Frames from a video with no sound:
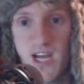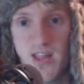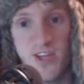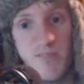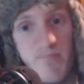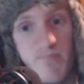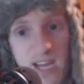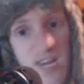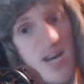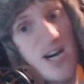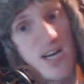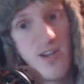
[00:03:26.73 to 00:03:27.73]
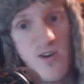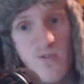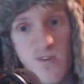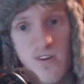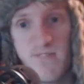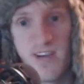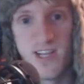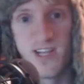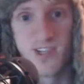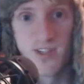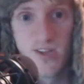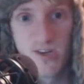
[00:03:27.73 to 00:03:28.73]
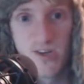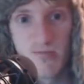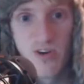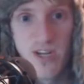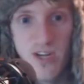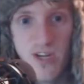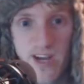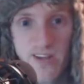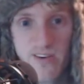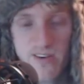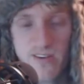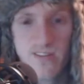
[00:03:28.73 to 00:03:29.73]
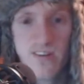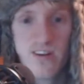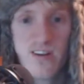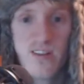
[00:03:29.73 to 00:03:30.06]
that you may not know of, and it's a little more irregular